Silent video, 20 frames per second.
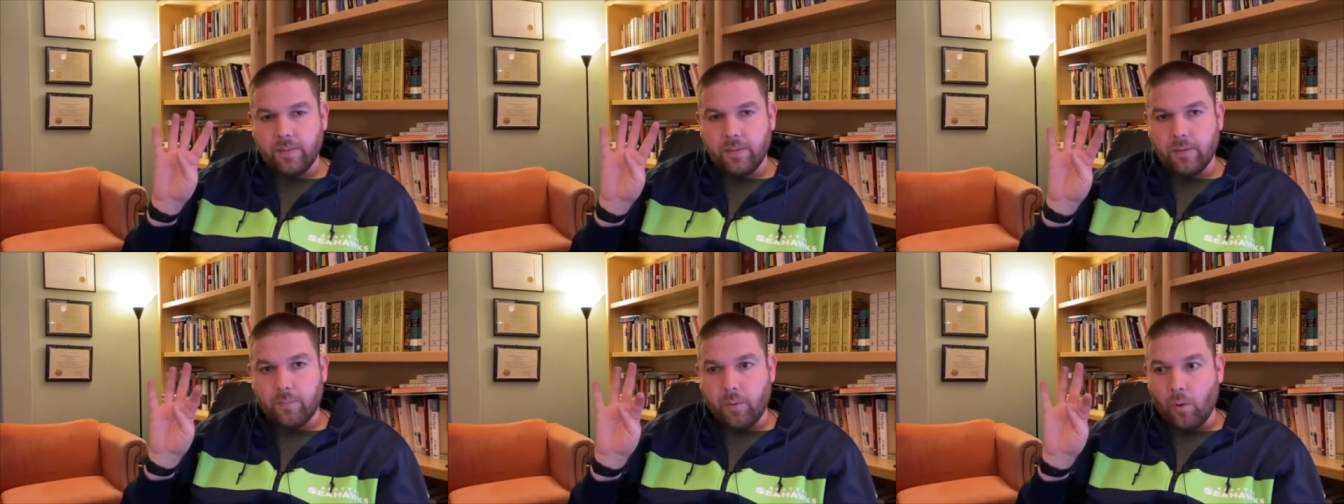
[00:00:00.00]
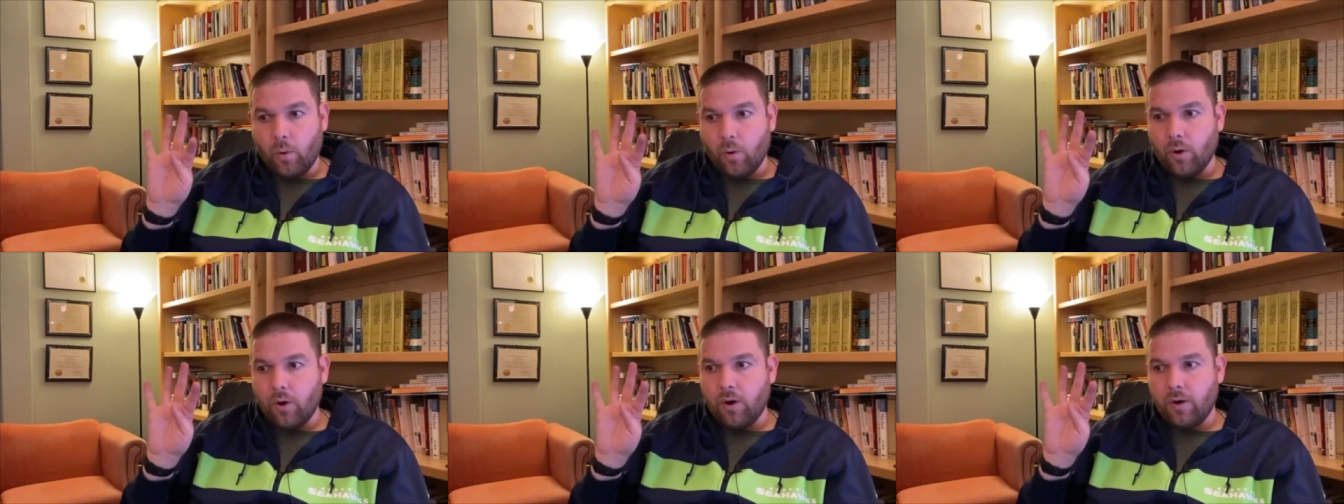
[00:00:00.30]
the
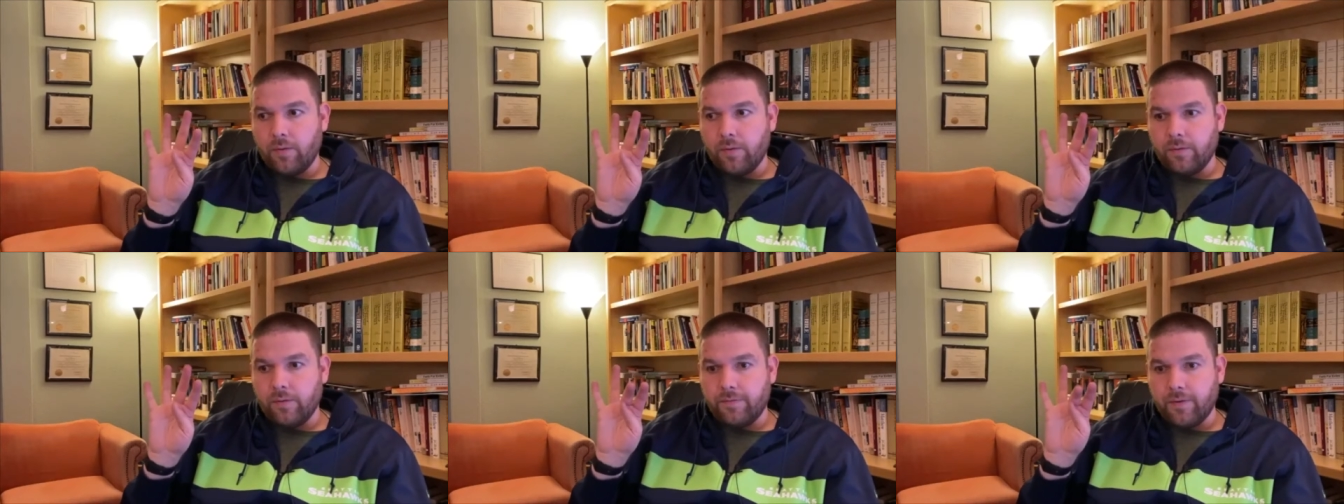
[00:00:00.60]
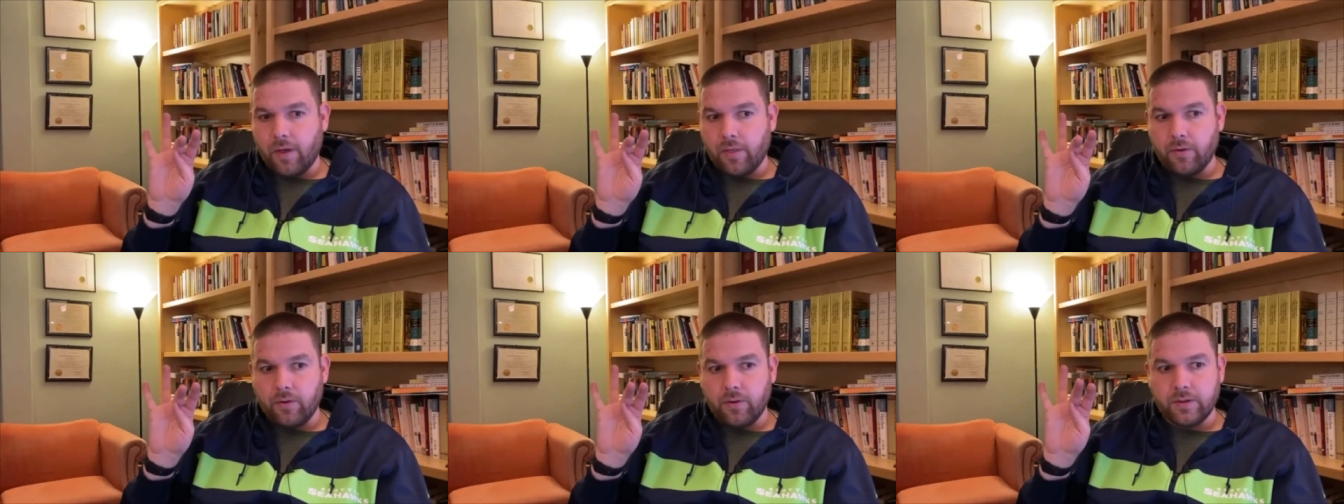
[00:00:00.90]
poor, the
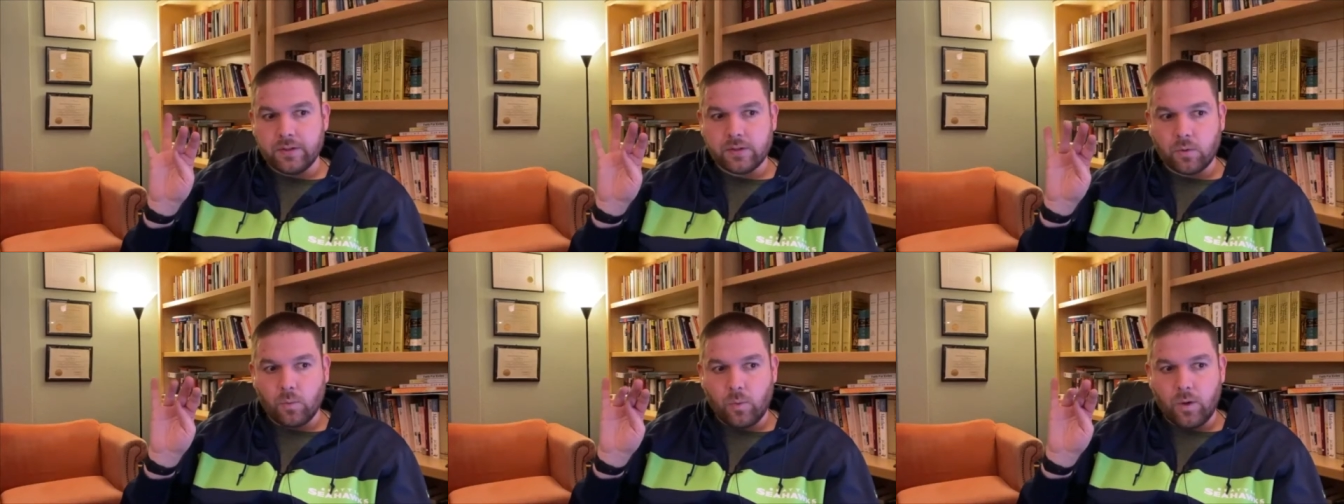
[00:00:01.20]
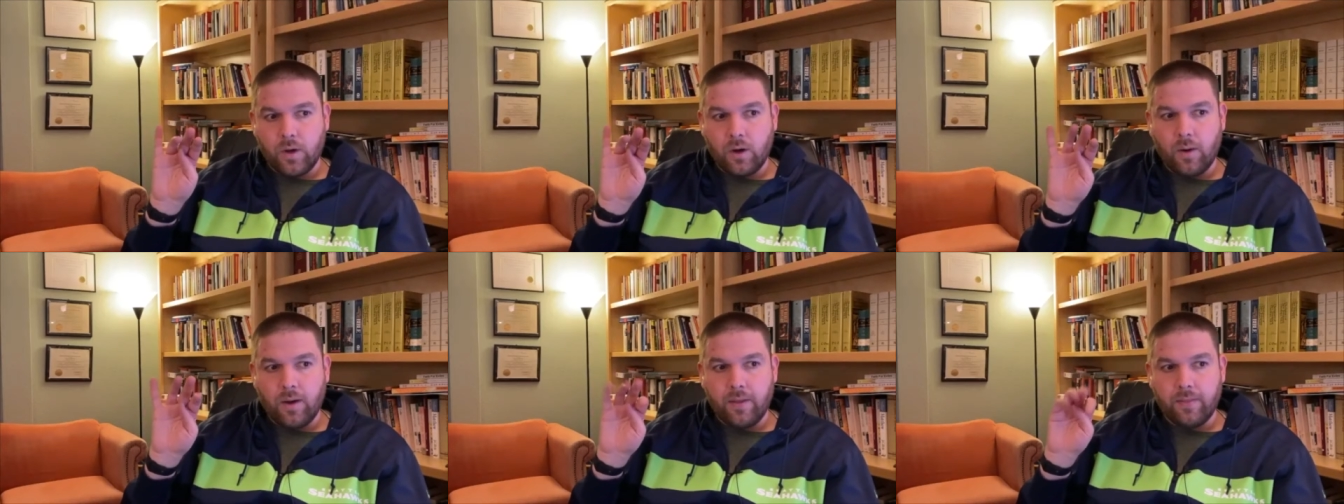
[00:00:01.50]
fatherless, the
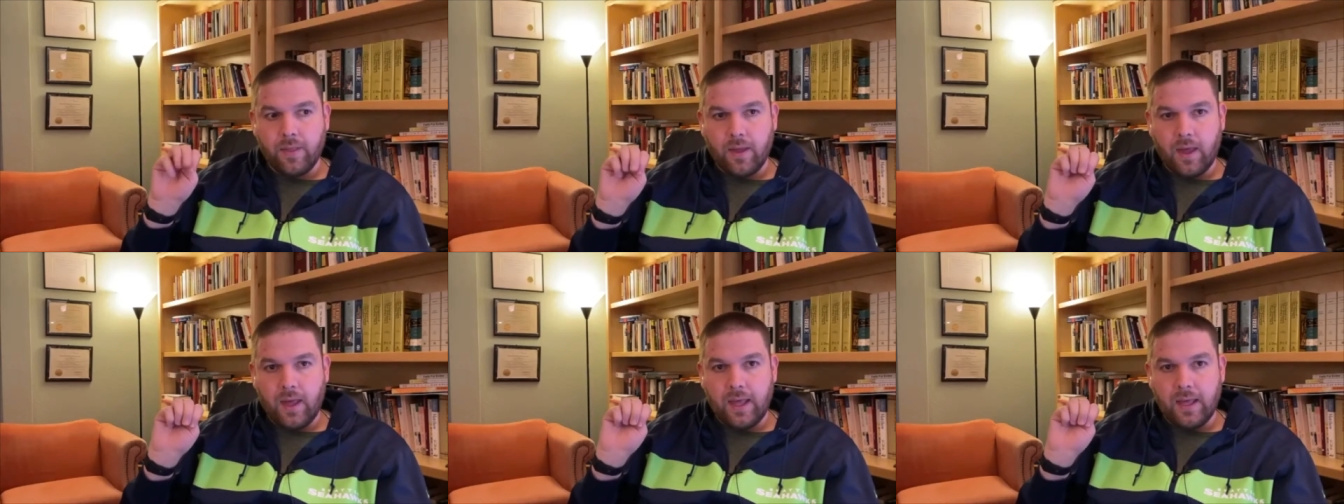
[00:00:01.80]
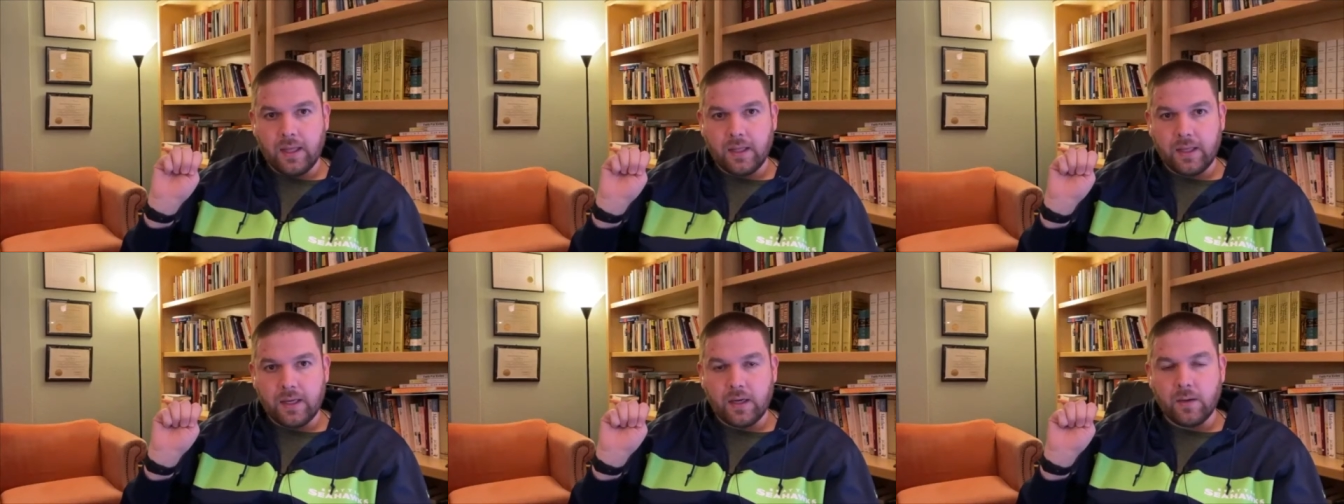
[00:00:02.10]
widow, and the
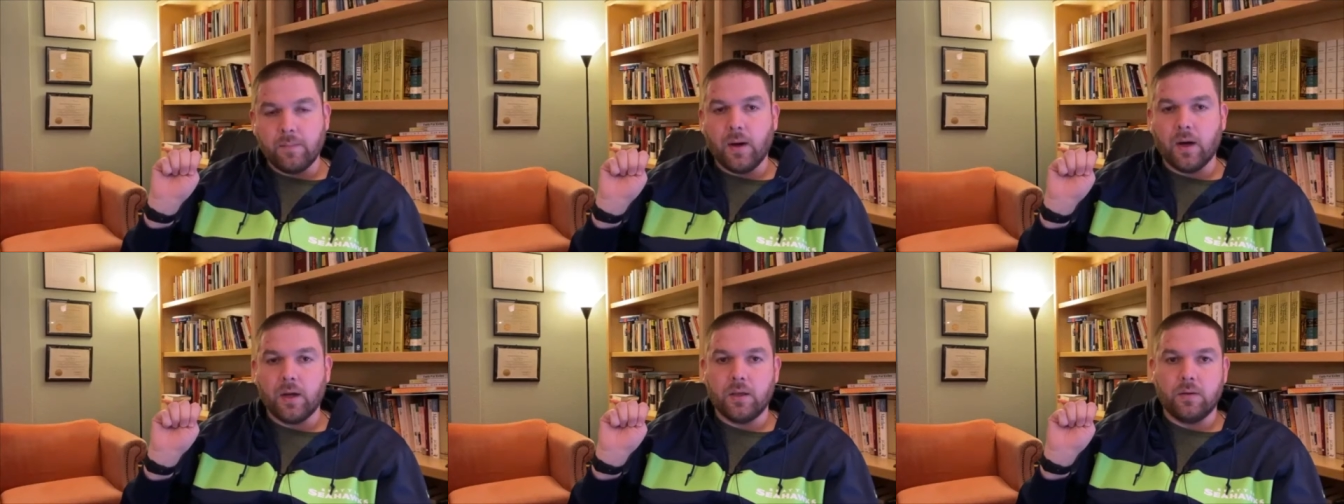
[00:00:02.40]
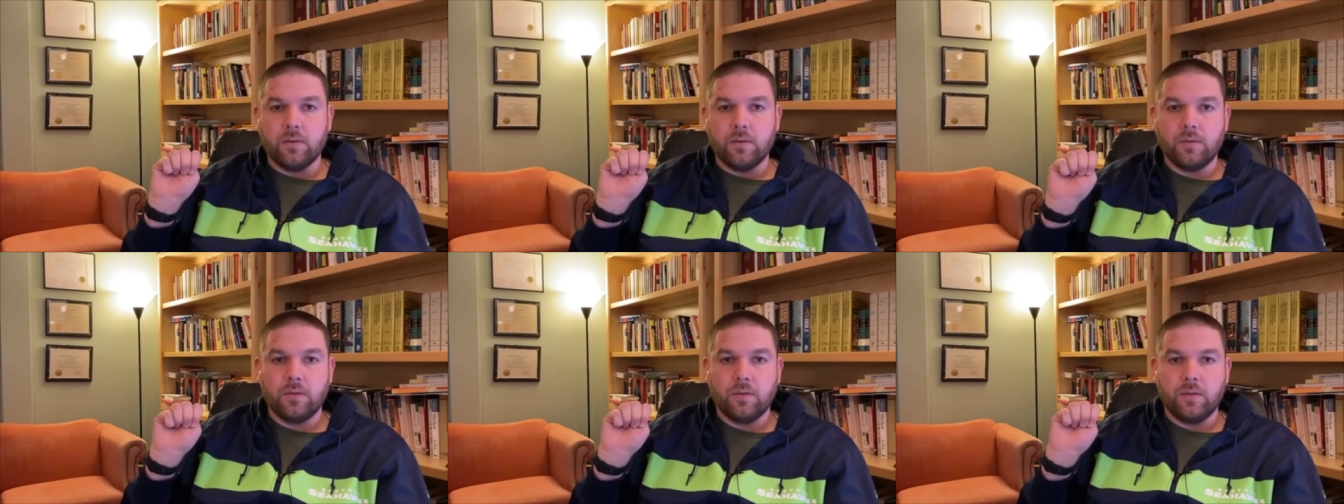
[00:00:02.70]
alien among
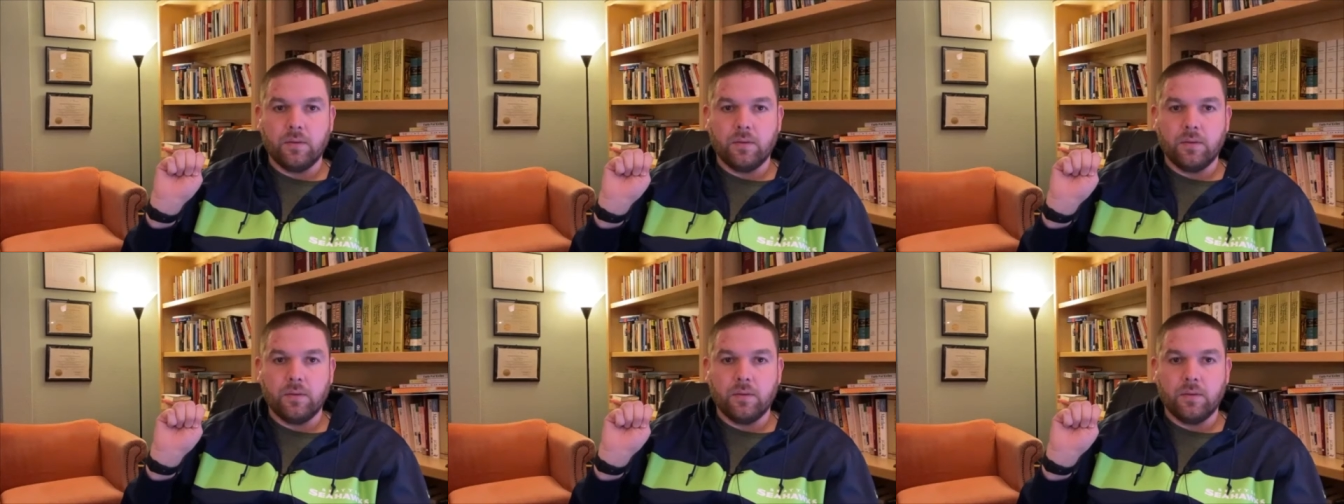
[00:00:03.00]
you,